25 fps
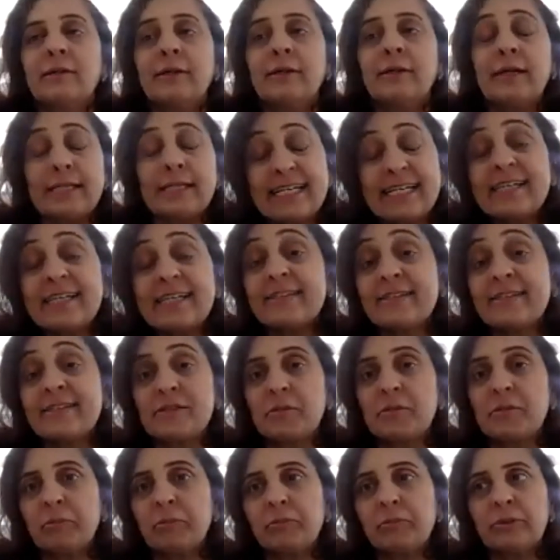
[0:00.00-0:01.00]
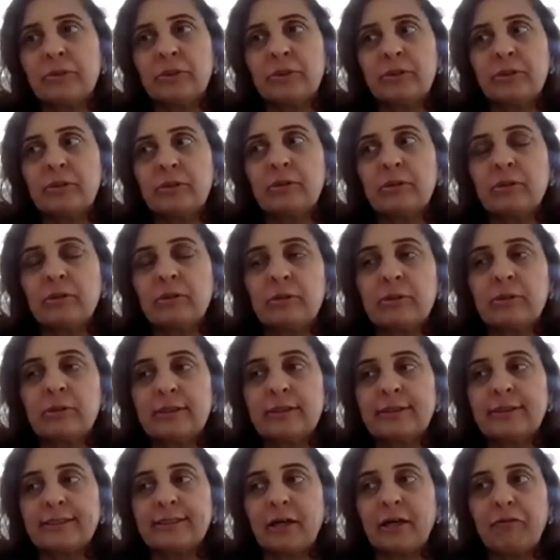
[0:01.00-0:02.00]
Yes, you know, the
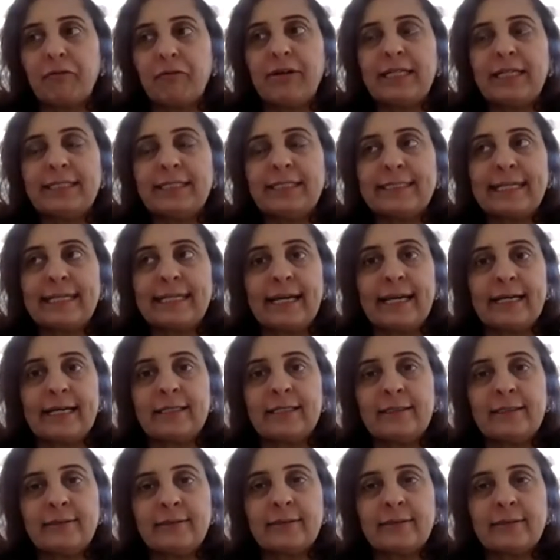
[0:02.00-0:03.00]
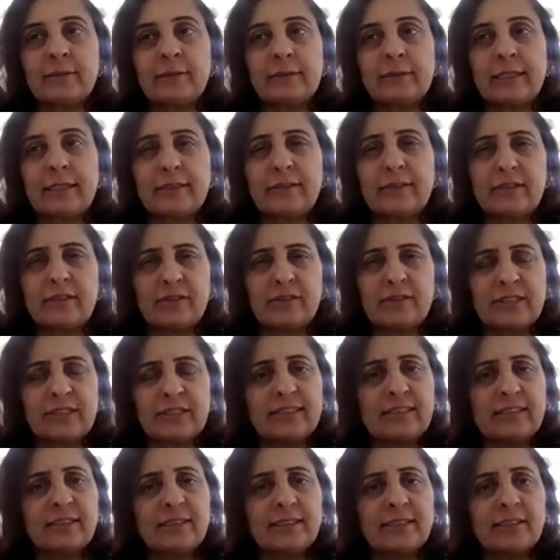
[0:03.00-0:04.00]
survey says there's a
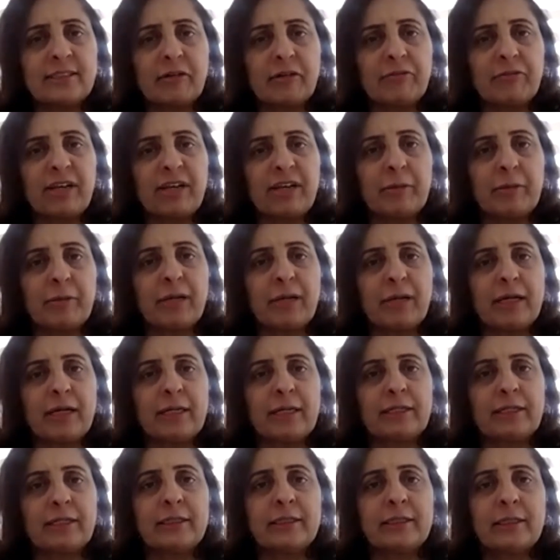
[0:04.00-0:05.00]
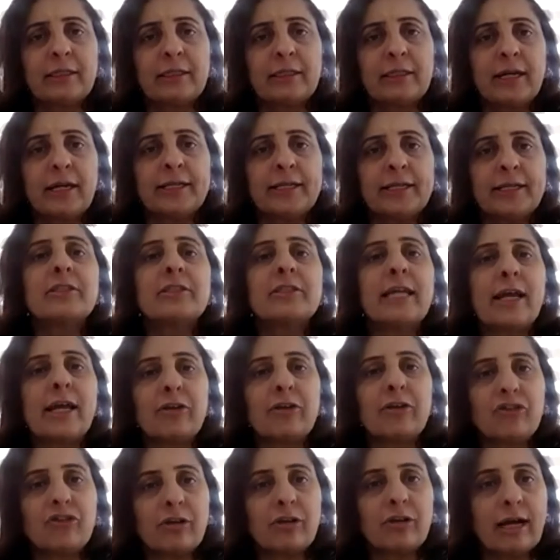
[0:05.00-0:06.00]
recent survey by
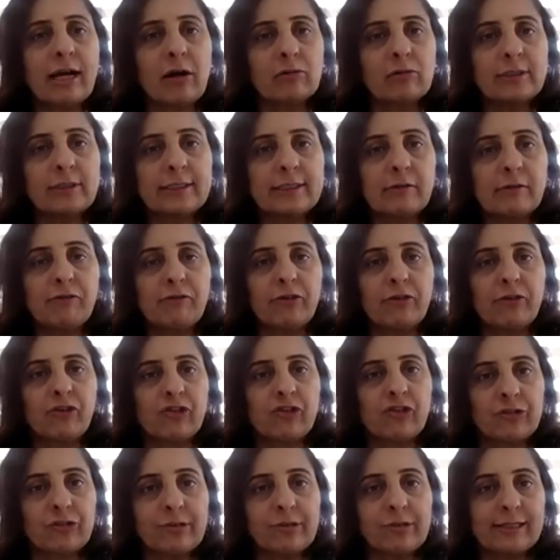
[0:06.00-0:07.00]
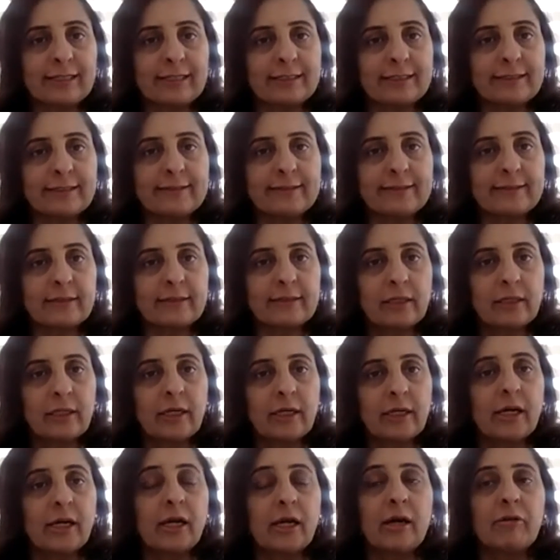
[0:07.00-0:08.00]
International Council for Journalists,
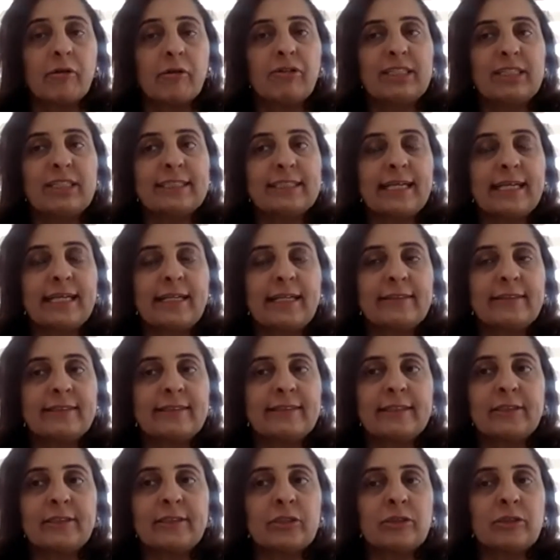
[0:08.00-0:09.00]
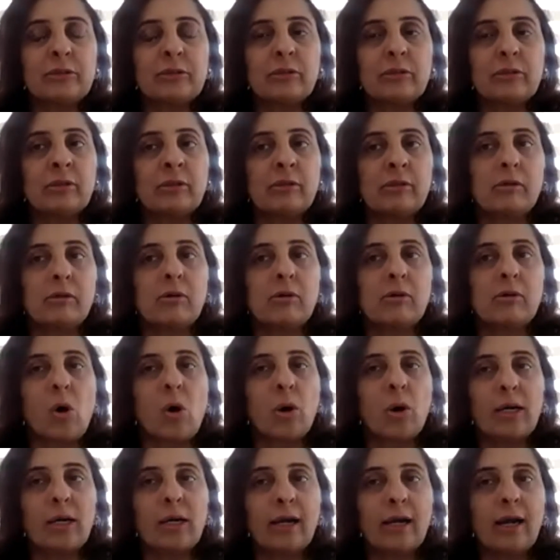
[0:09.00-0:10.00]
which says that, you know,
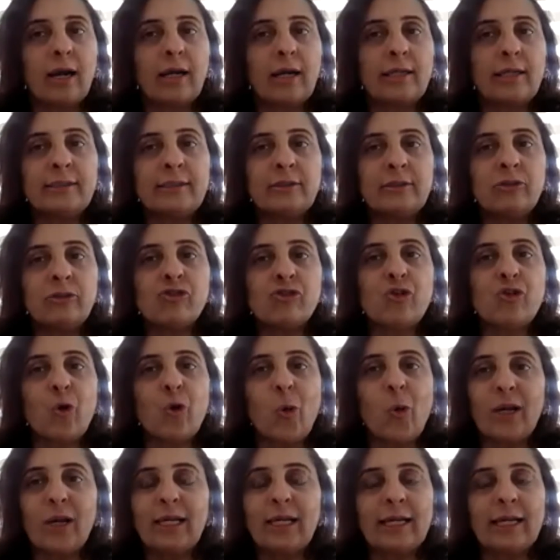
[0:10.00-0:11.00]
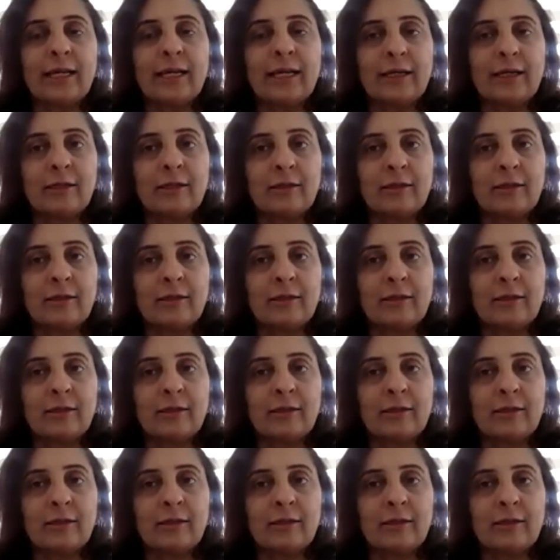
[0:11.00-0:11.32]
online trolling